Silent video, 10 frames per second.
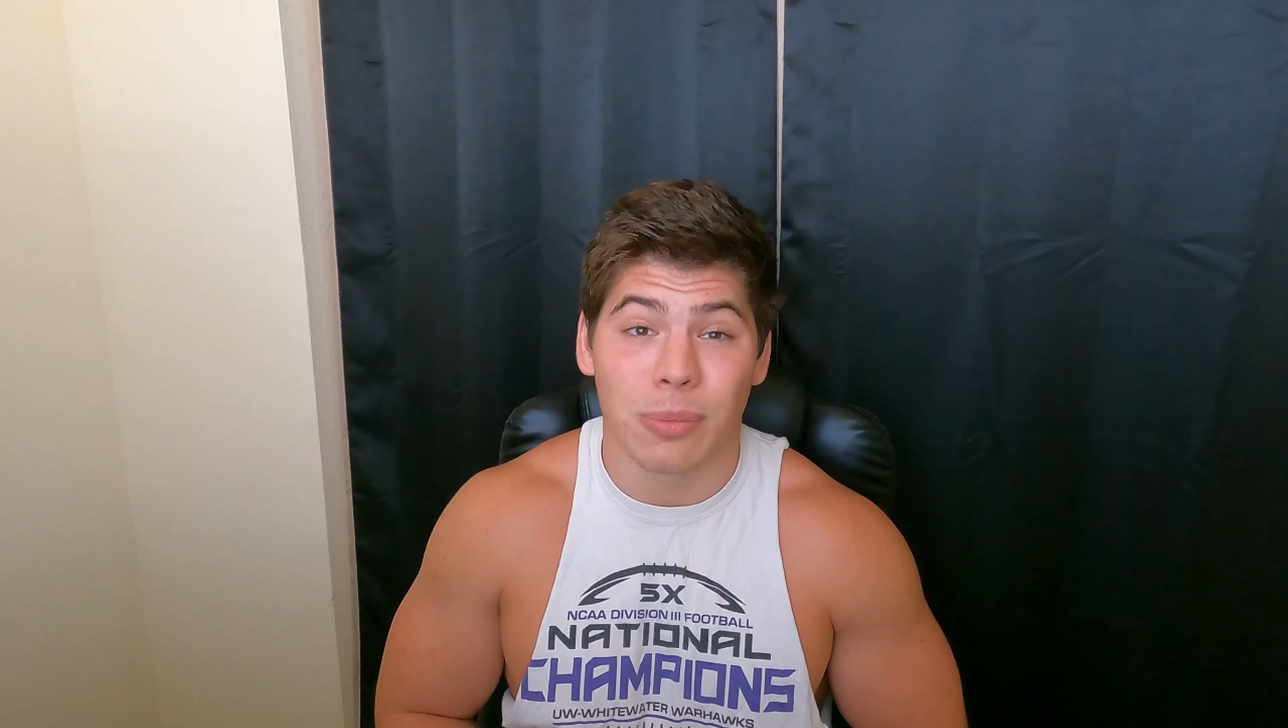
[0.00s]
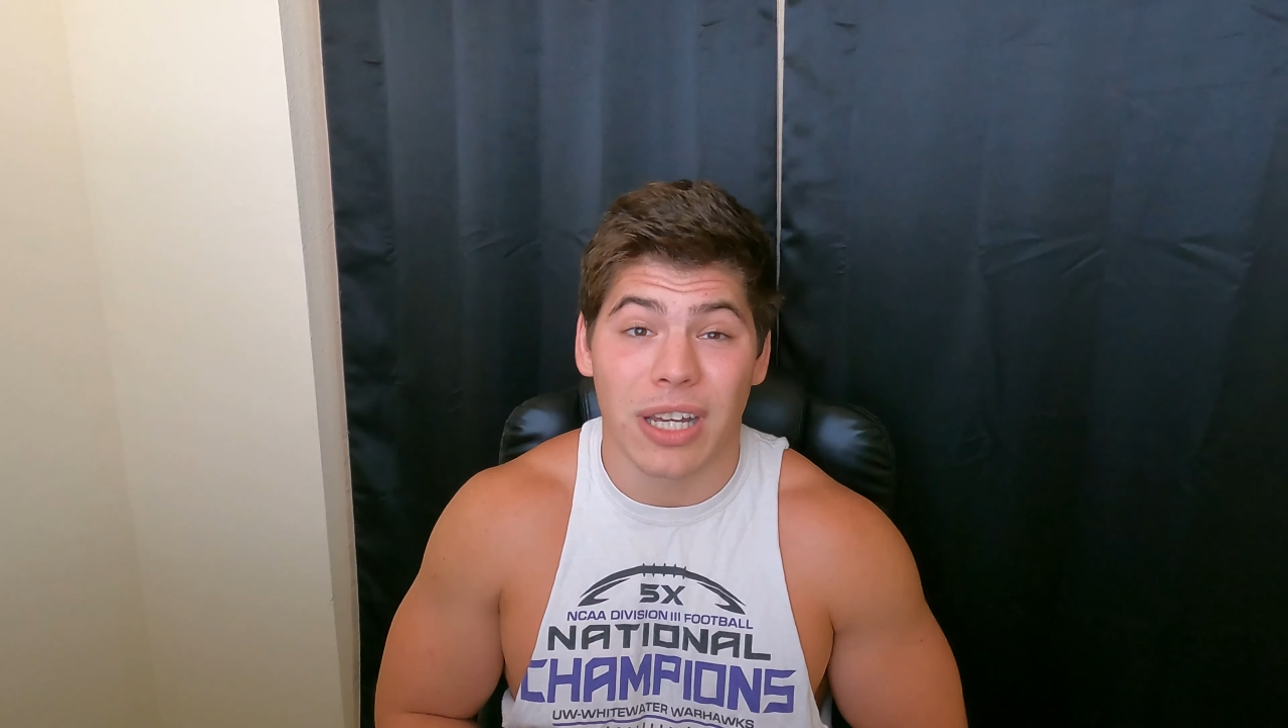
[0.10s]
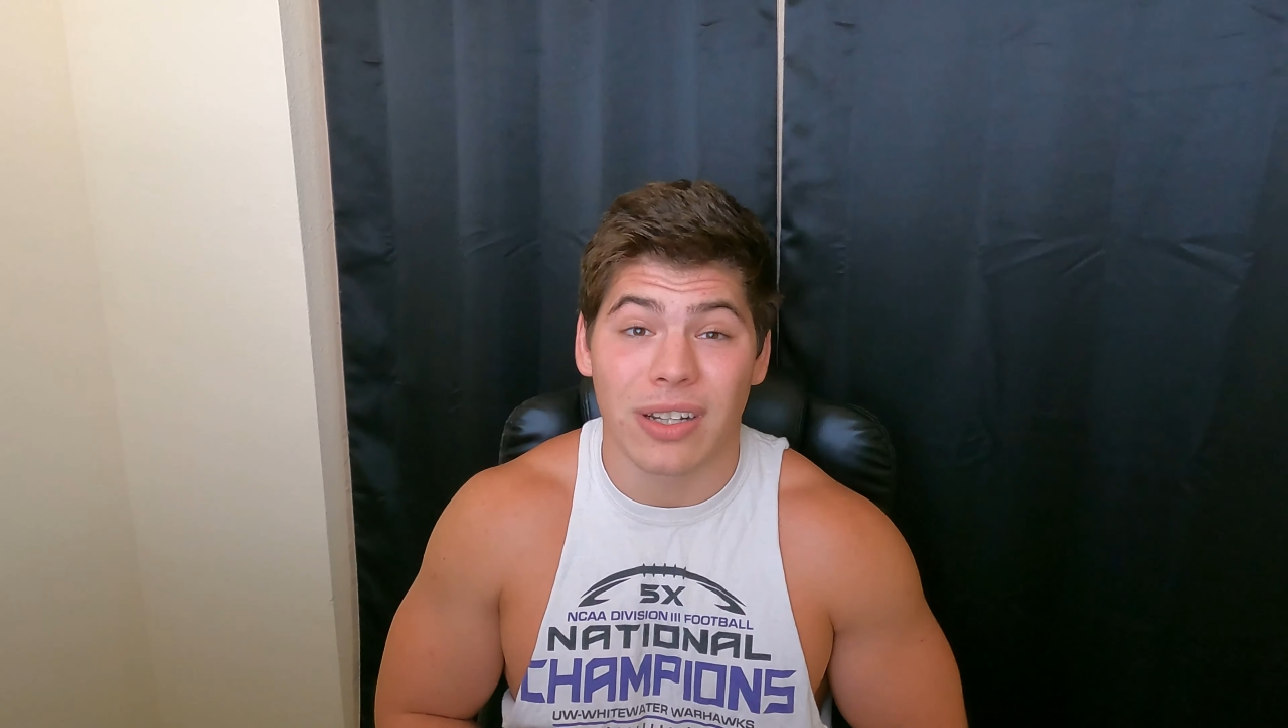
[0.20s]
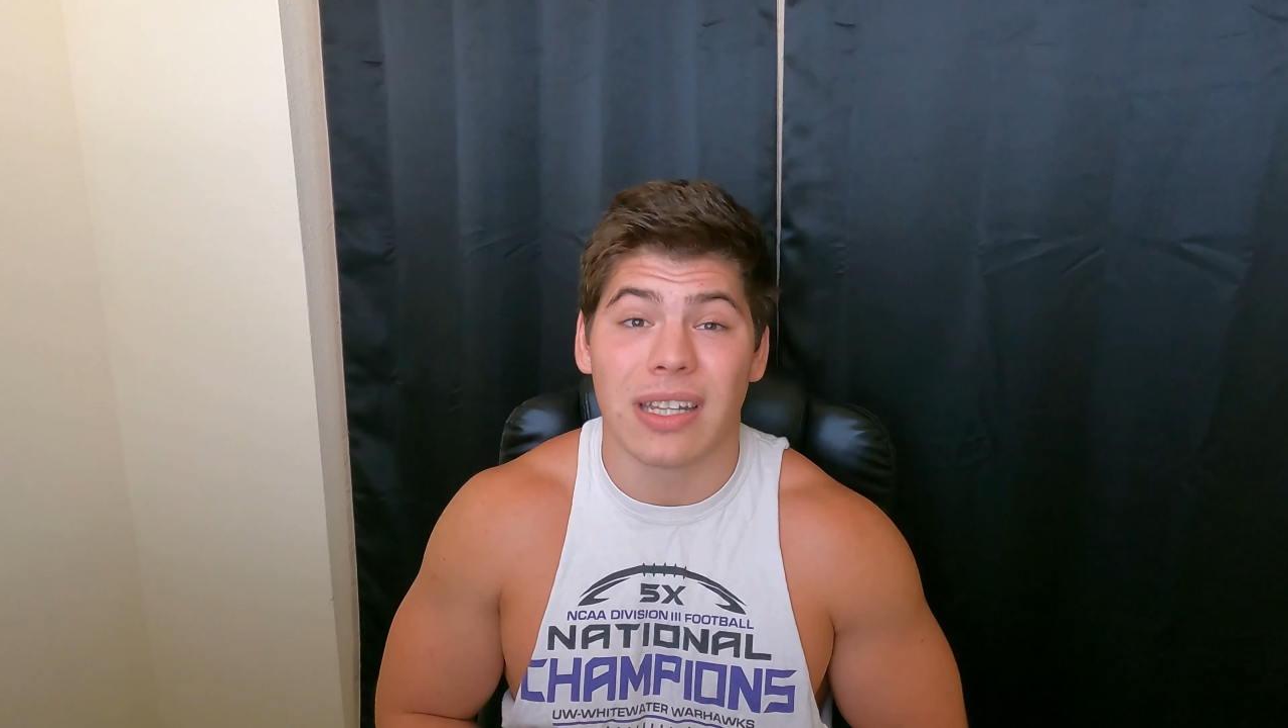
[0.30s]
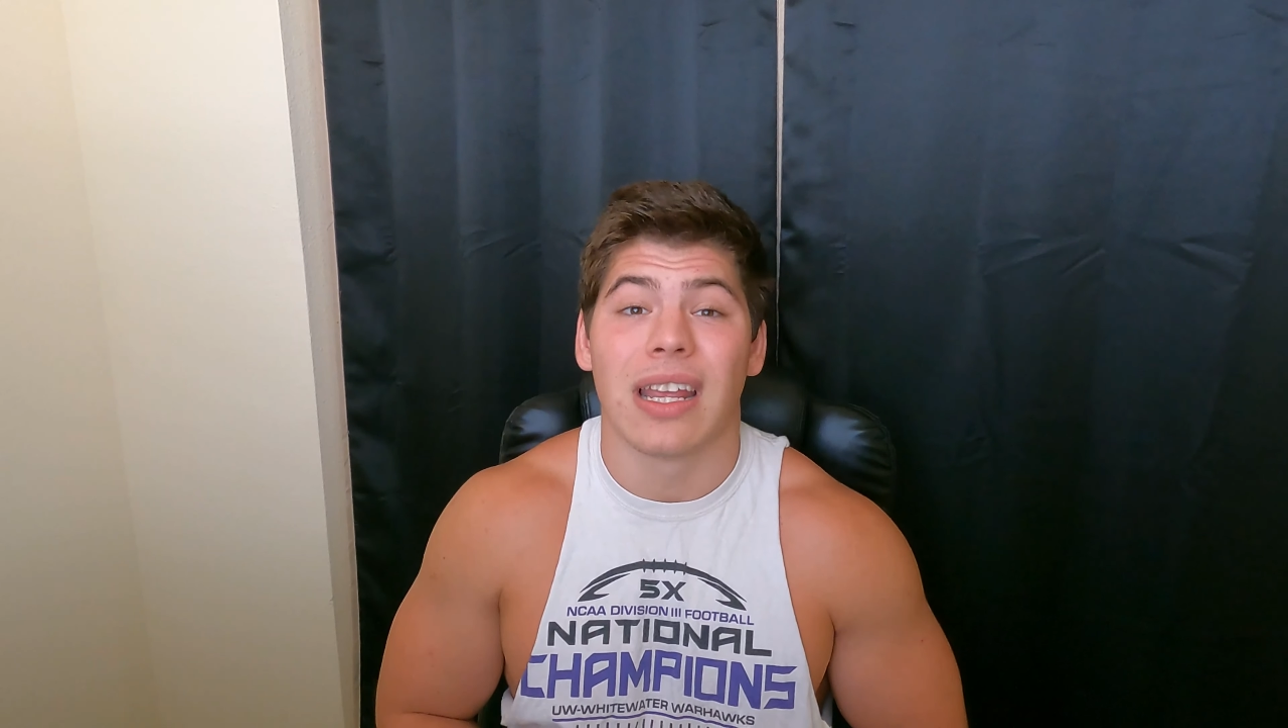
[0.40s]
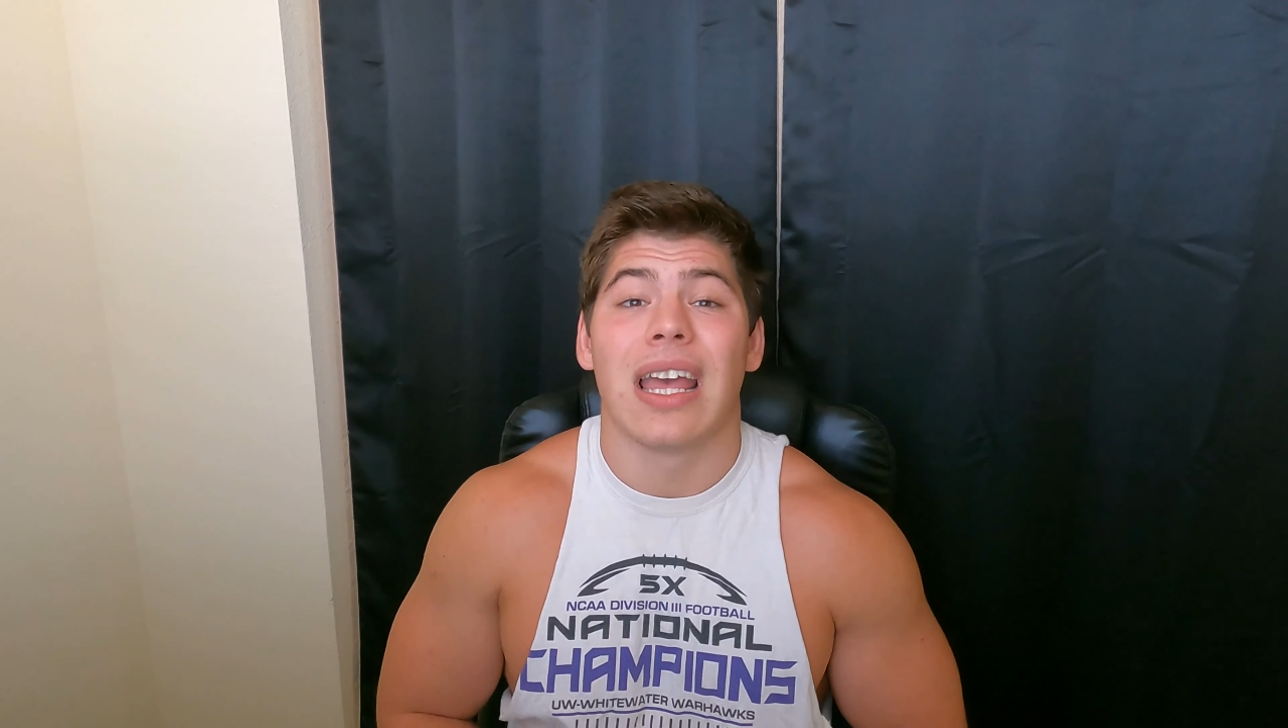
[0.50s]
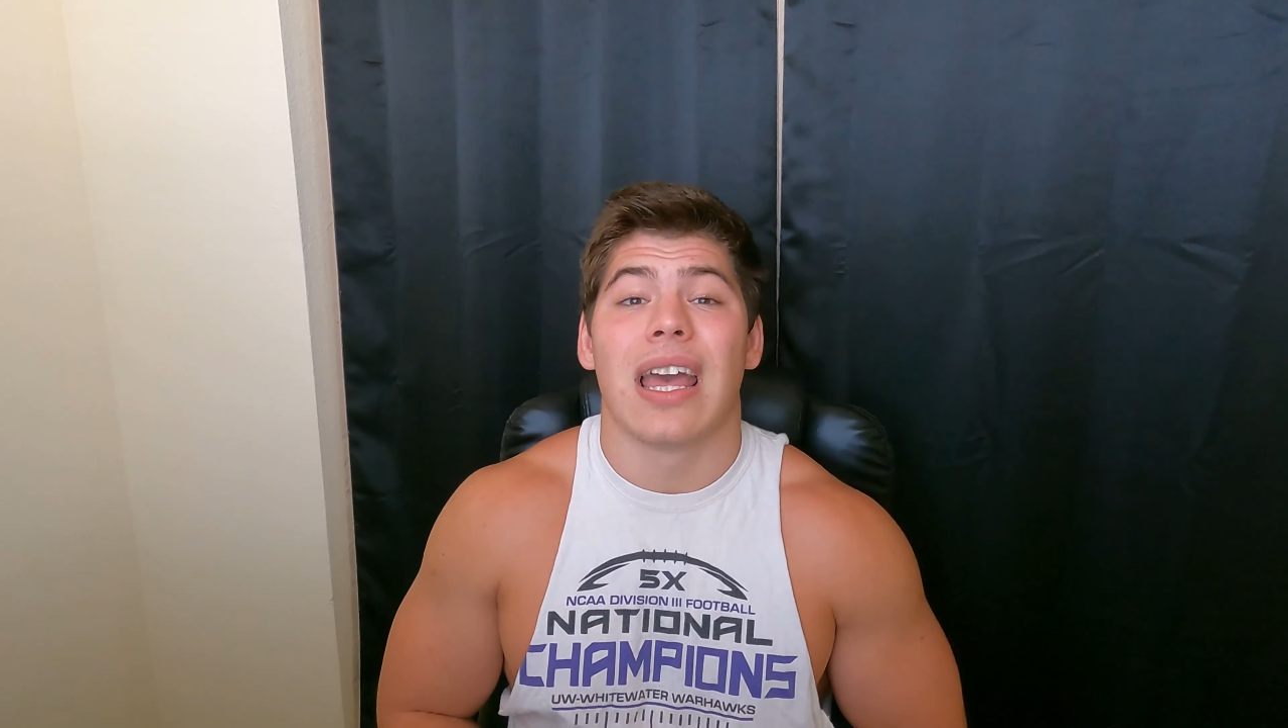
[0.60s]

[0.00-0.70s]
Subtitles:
about it.